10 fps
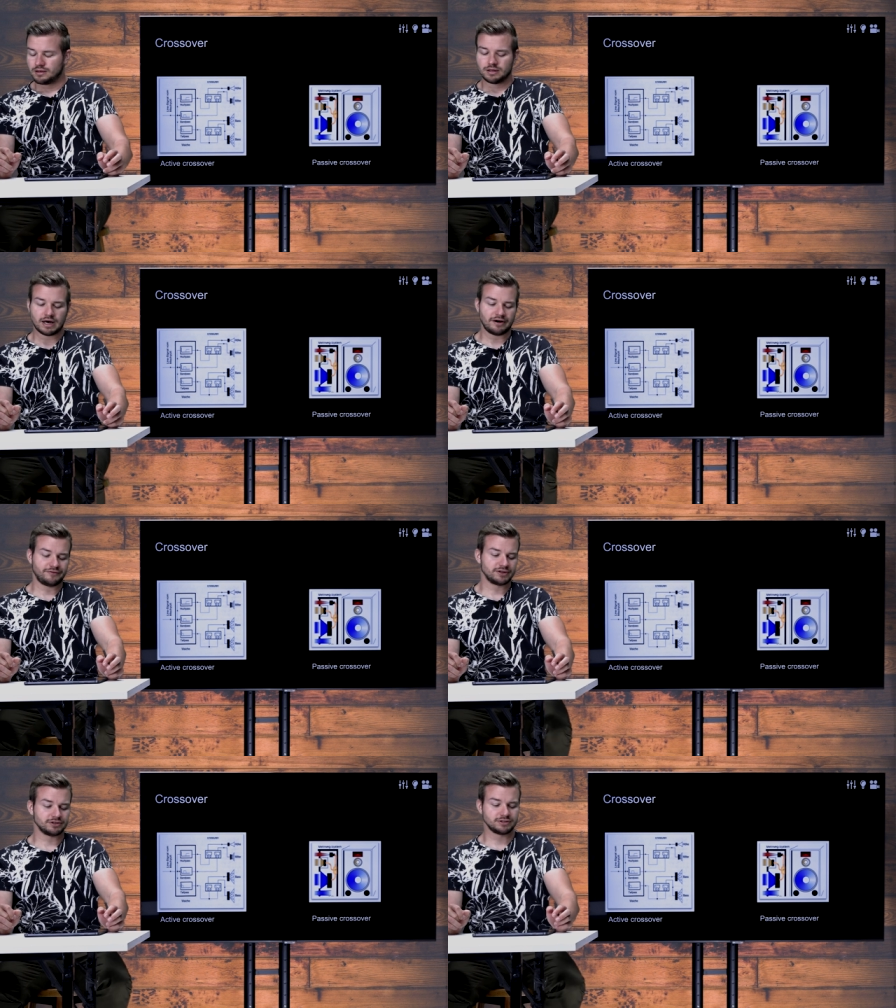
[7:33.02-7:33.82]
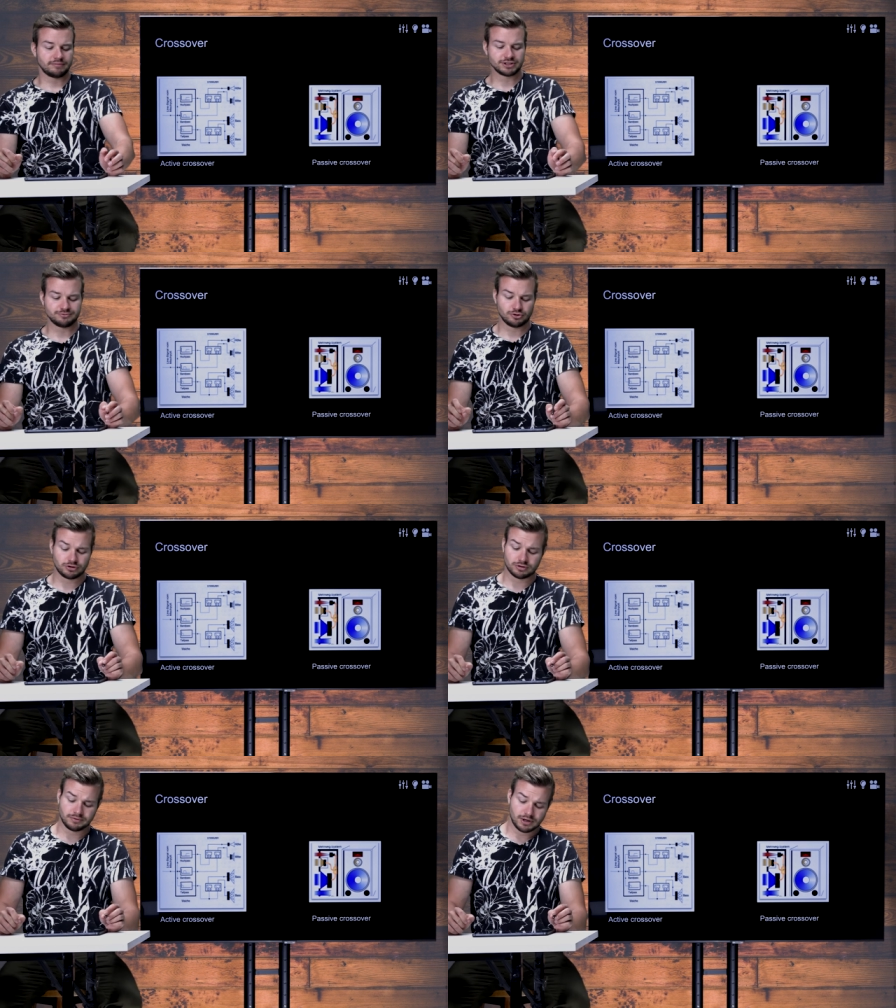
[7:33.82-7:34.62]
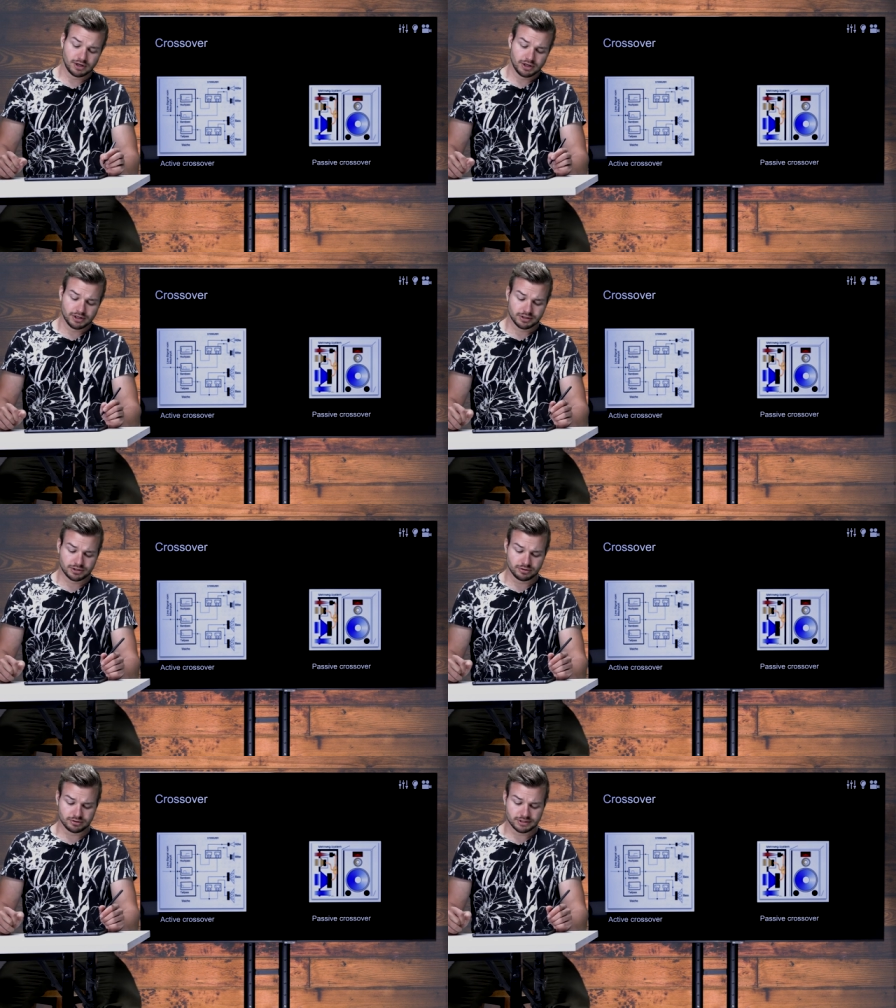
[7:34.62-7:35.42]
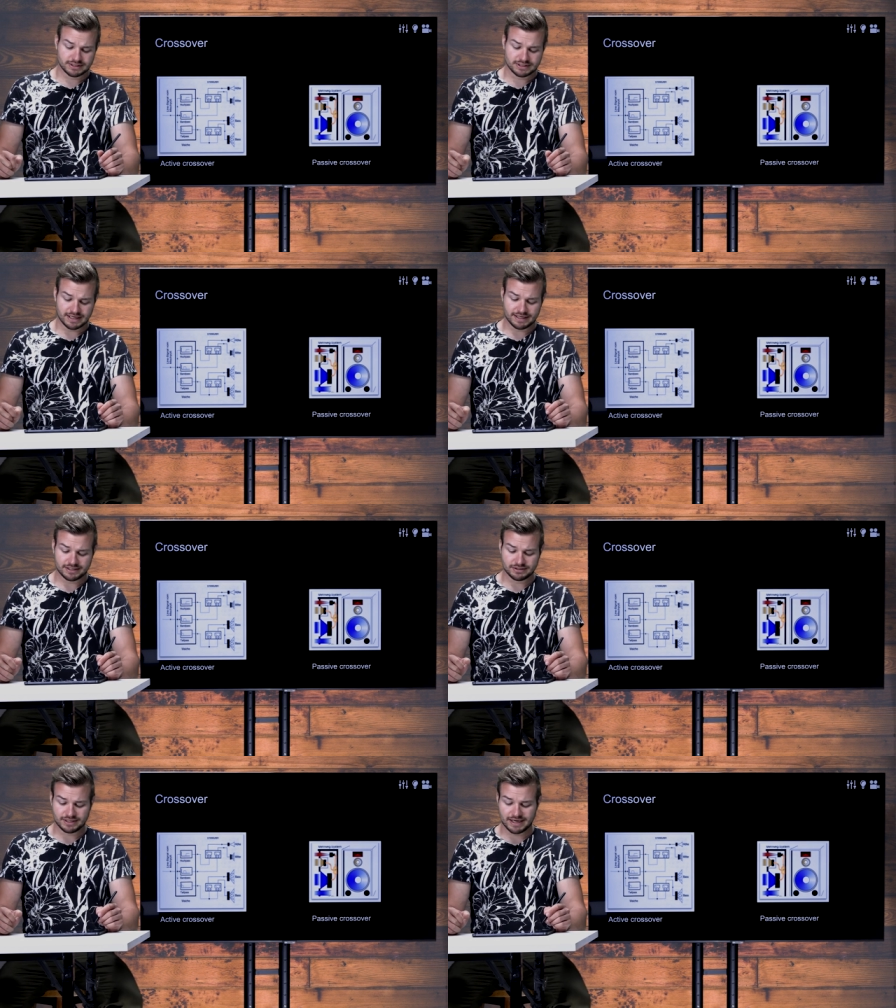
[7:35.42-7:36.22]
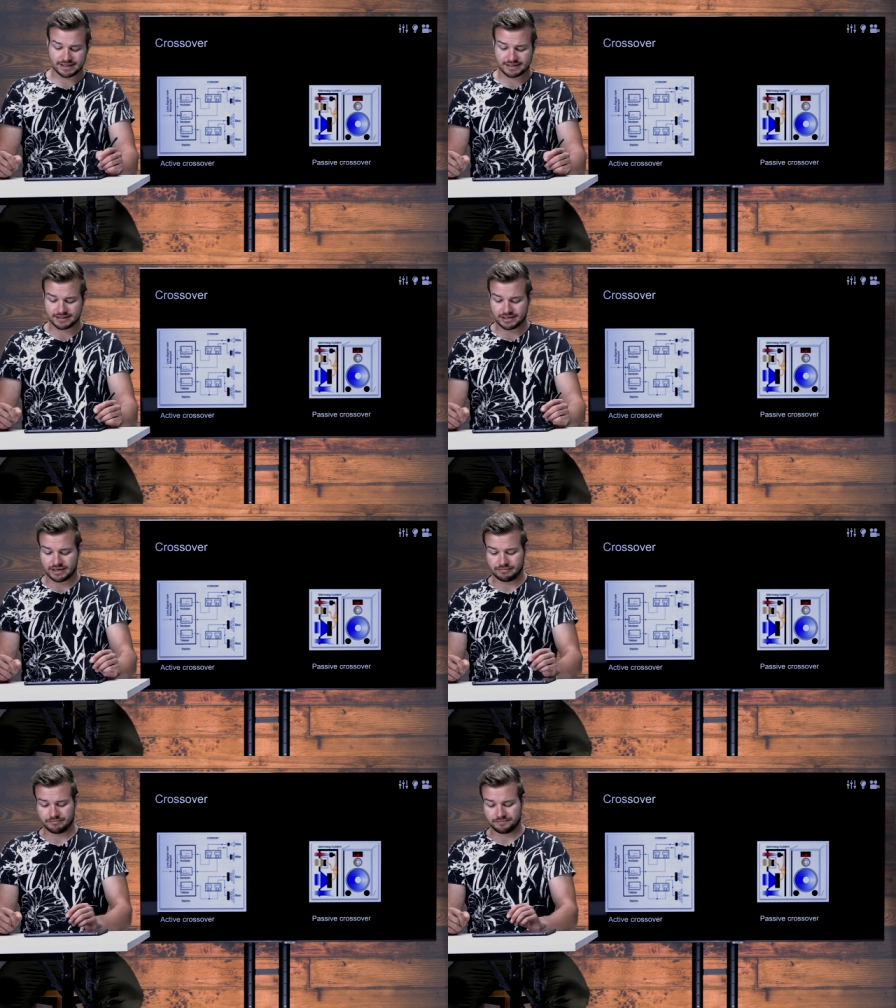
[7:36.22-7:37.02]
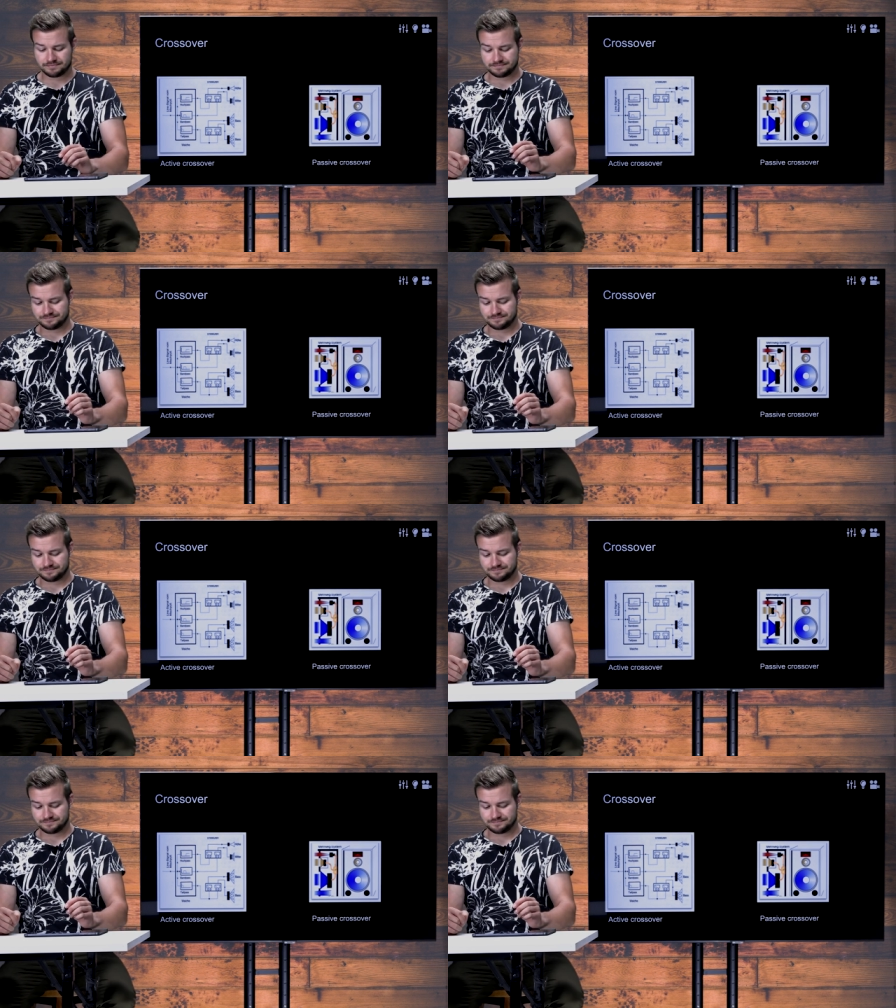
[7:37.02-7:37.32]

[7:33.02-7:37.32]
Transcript: yeah, I think there's not much more to say to that. Um,